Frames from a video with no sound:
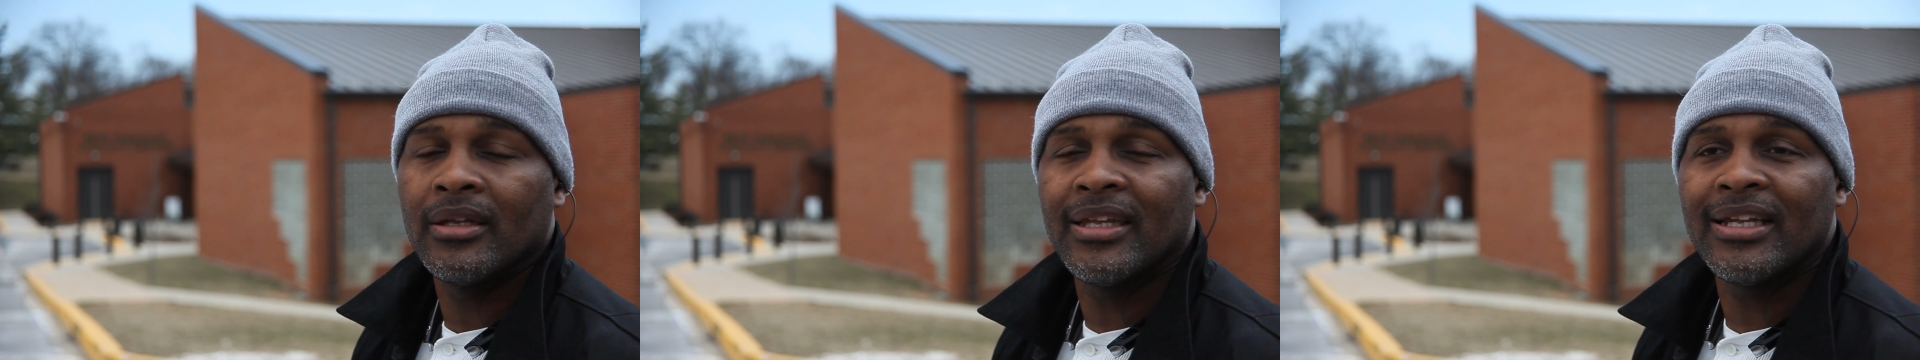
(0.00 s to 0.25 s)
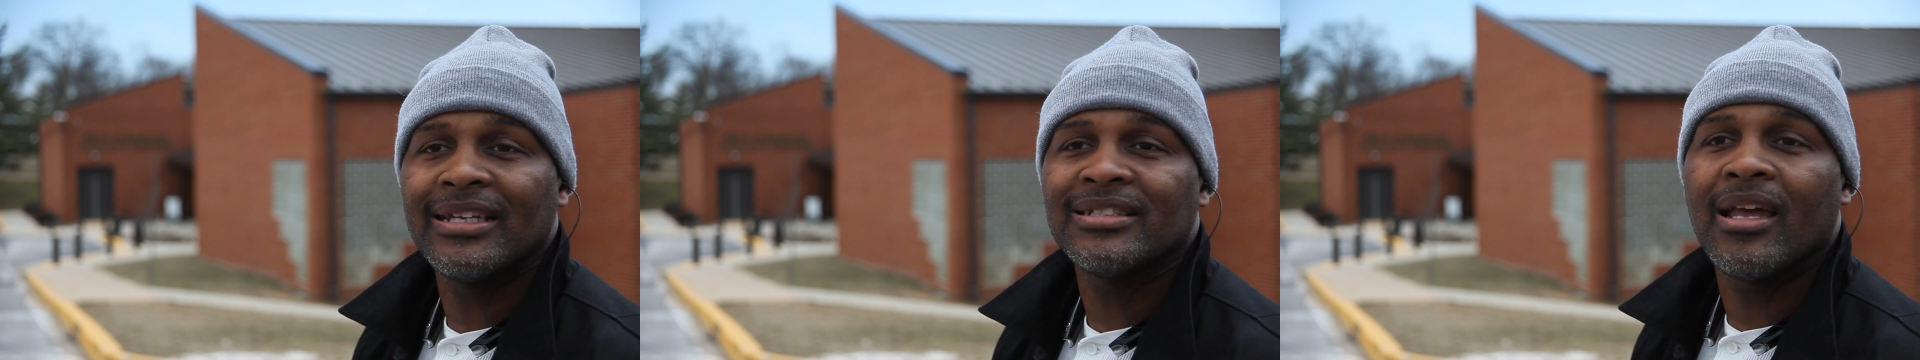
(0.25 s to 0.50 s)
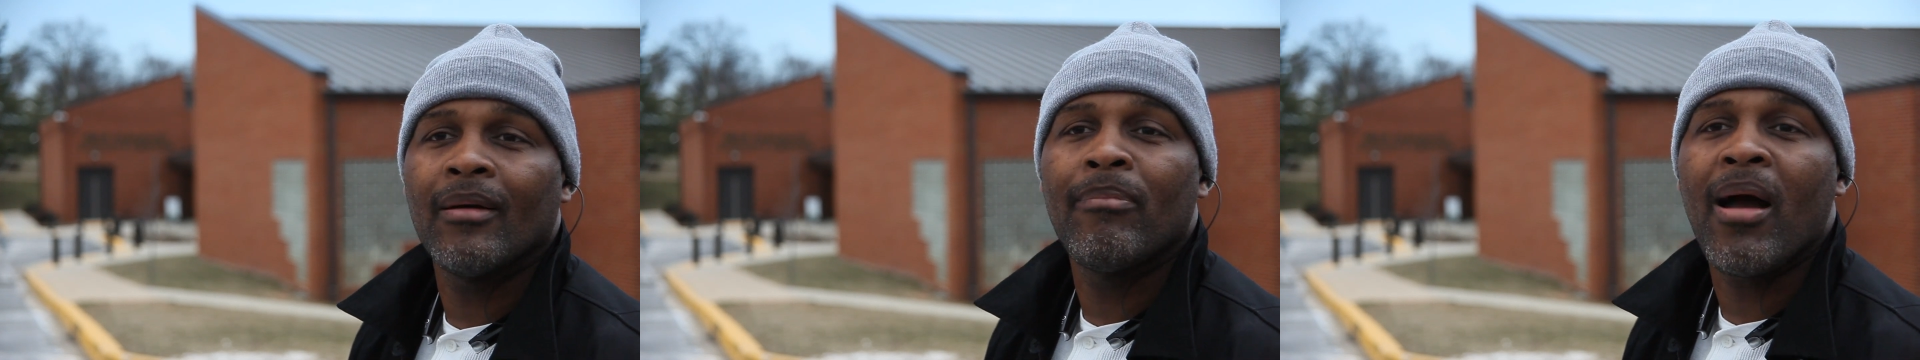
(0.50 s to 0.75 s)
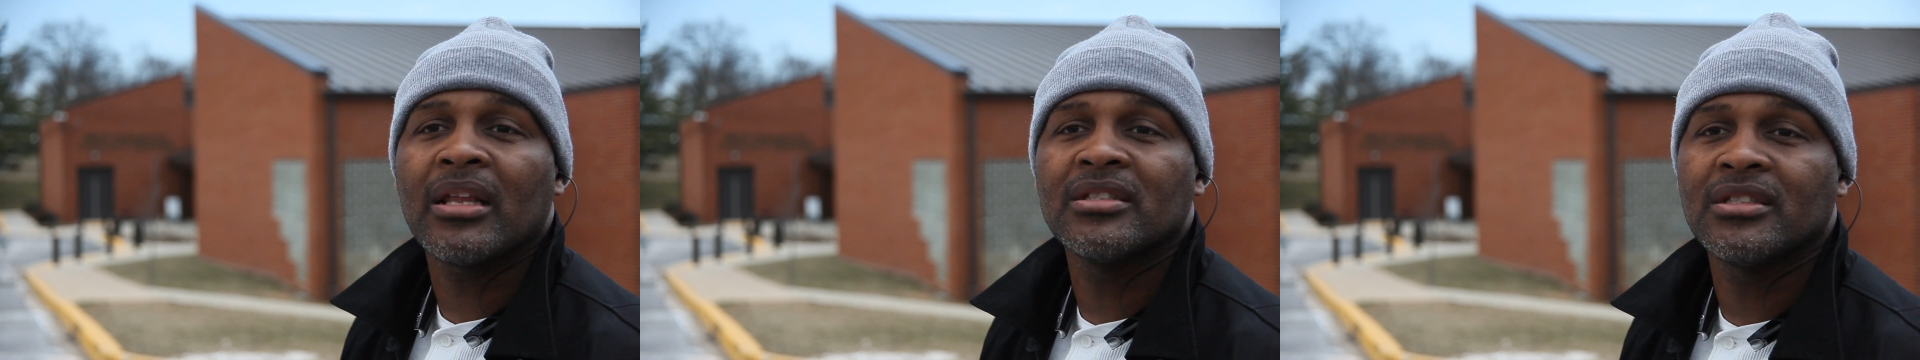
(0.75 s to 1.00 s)
Then I started
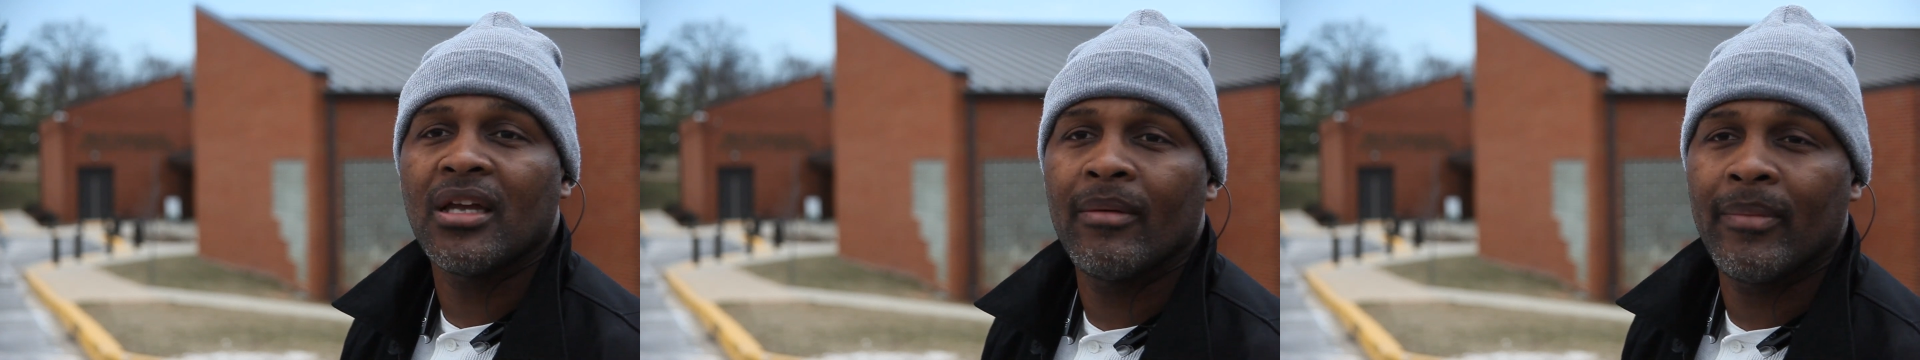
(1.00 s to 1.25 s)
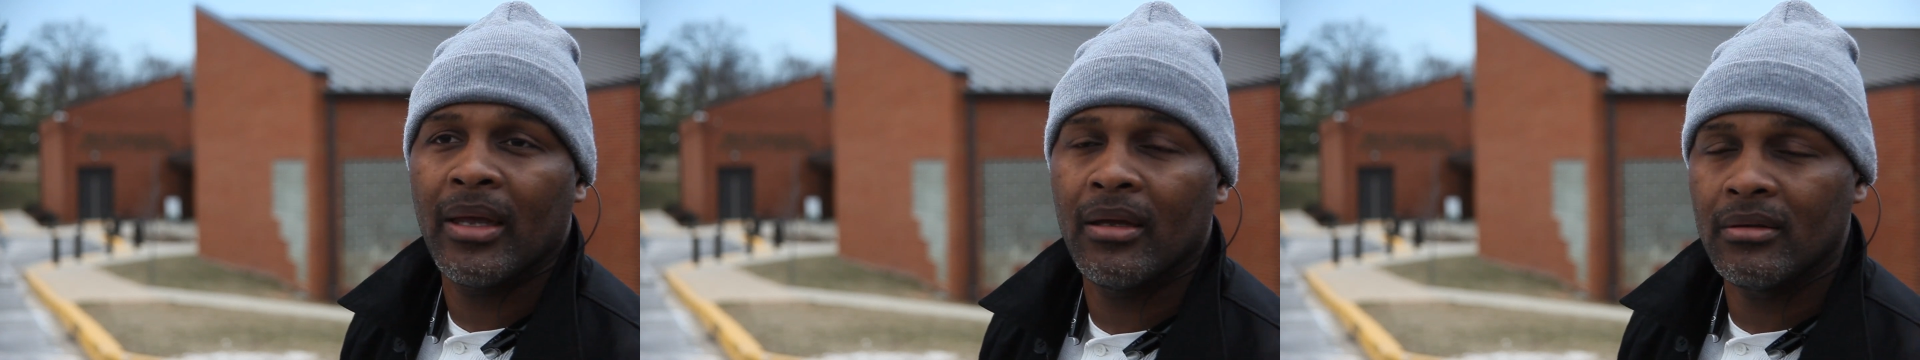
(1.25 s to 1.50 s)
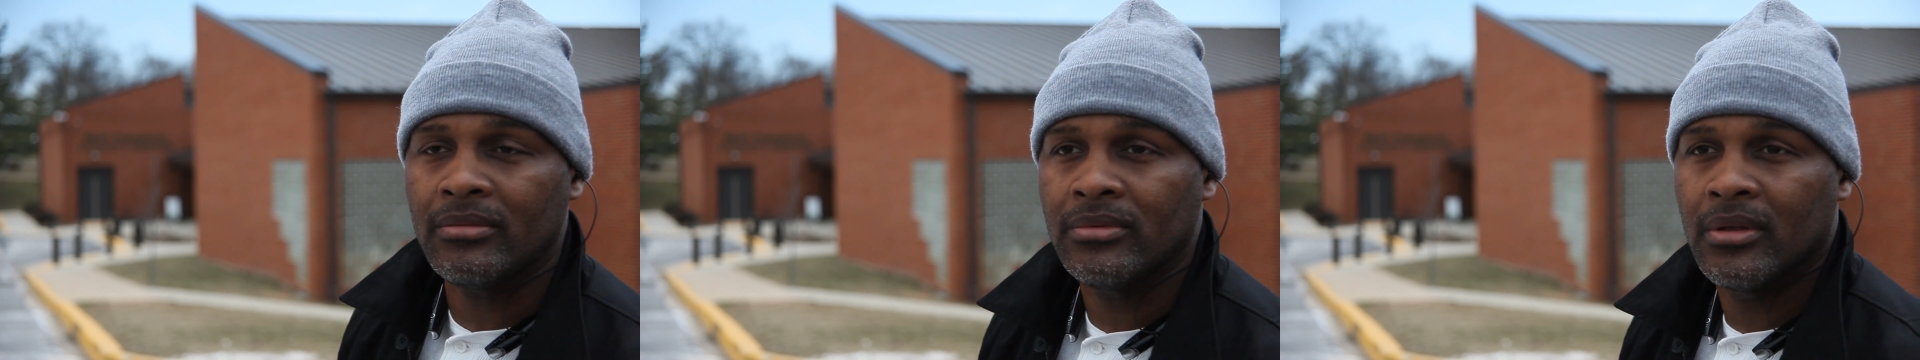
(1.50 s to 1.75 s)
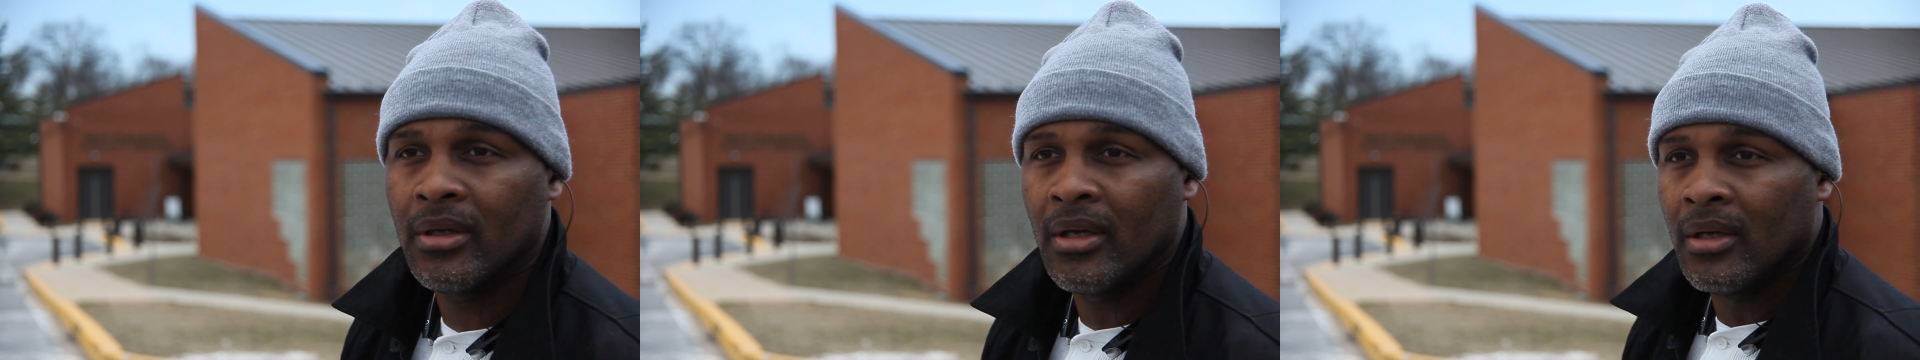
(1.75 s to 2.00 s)
boxing Sharmba
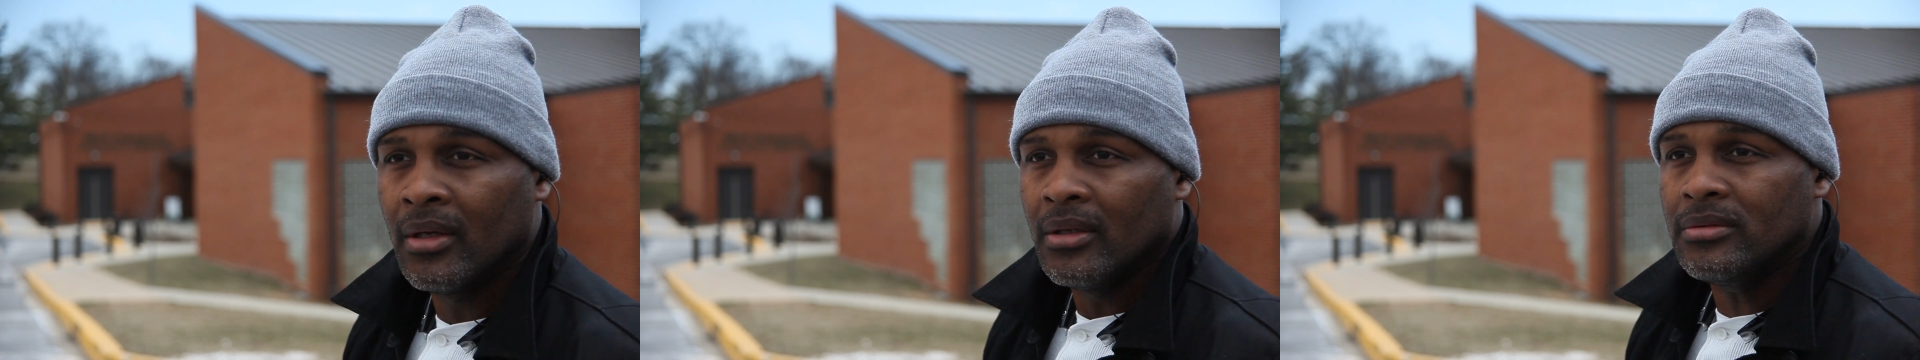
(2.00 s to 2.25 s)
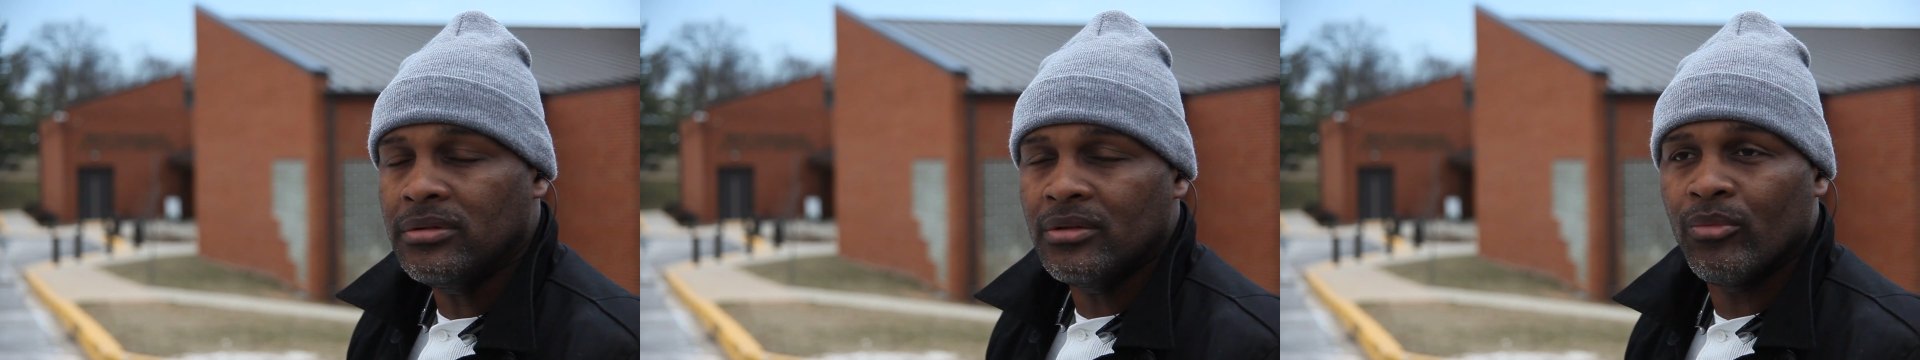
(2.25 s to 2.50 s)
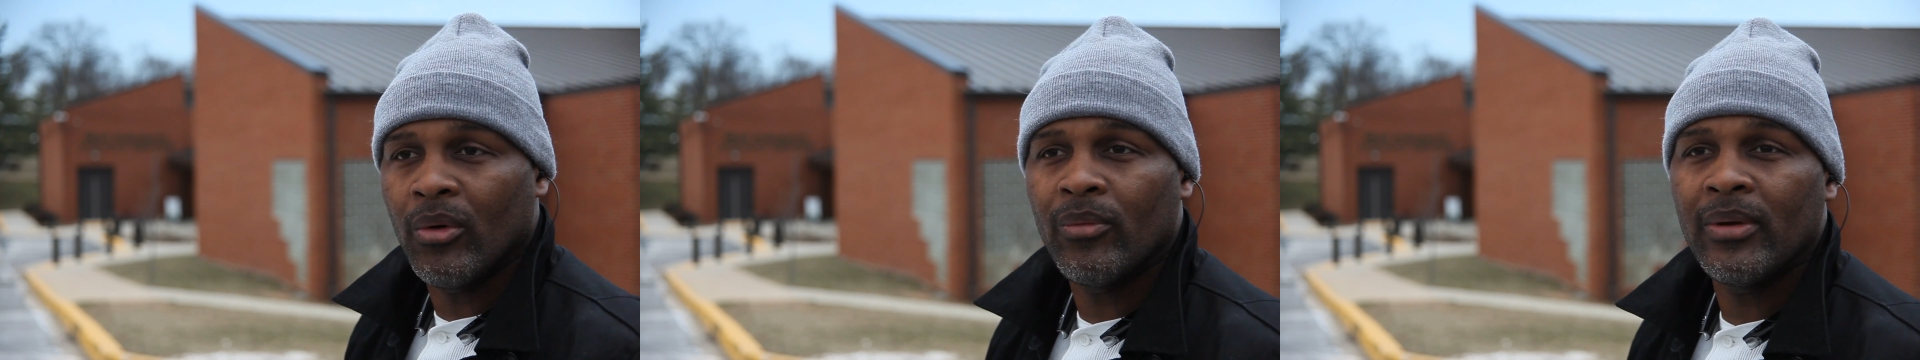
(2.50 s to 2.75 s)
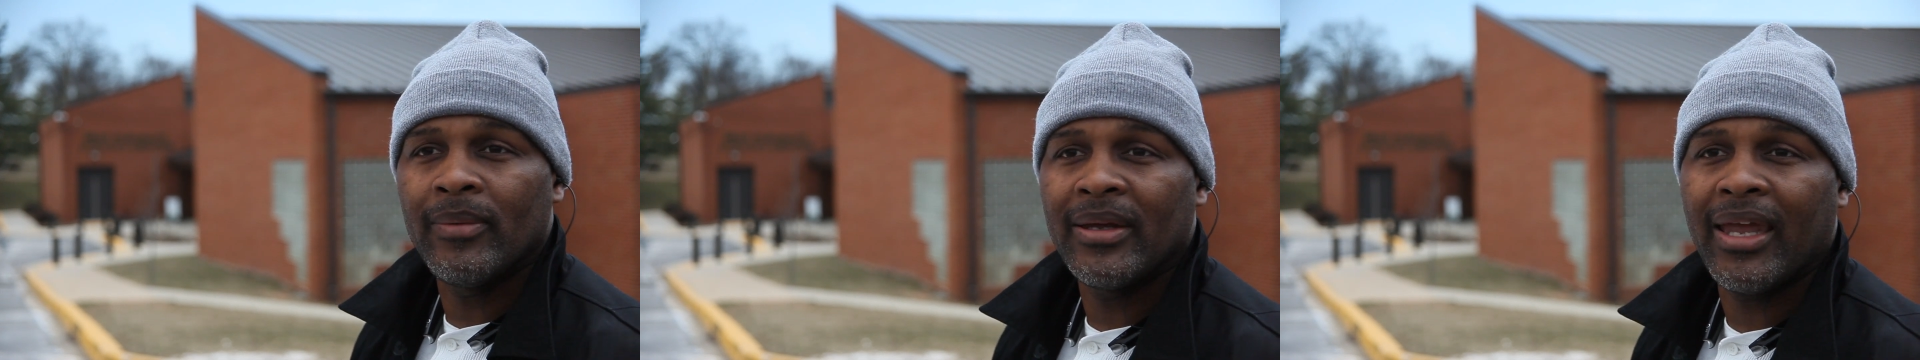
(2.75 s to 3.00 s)
when
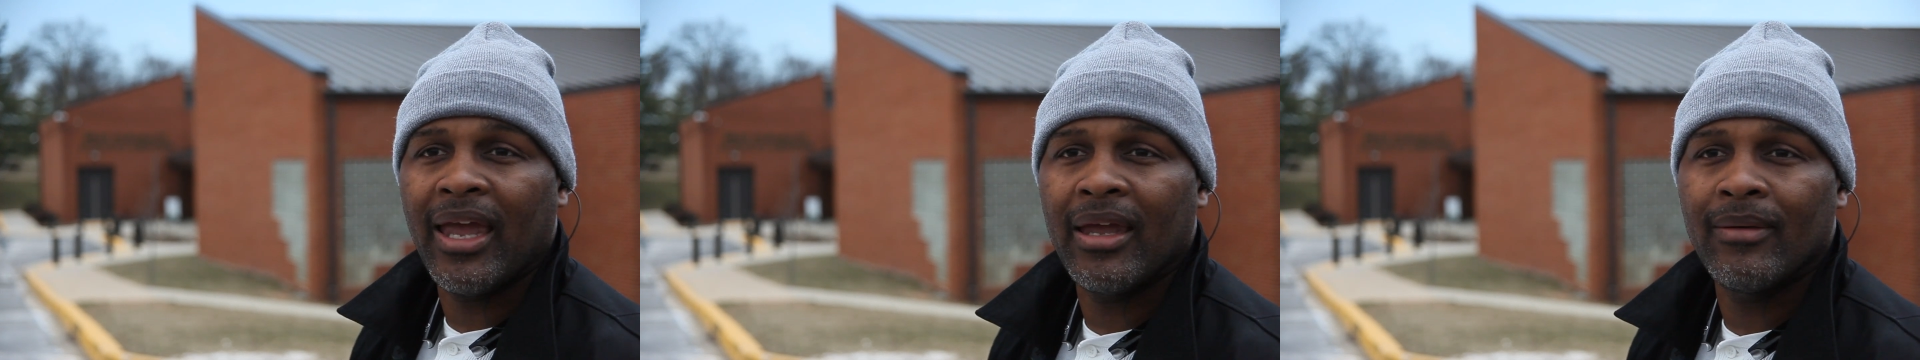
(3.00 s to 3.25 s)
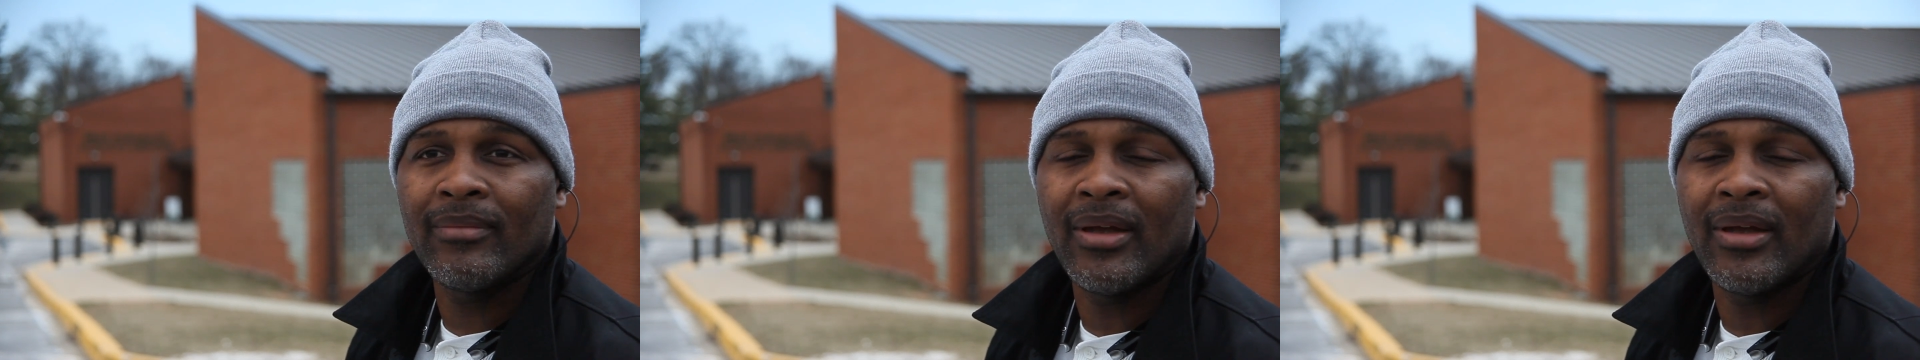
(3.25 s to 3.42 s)
we became,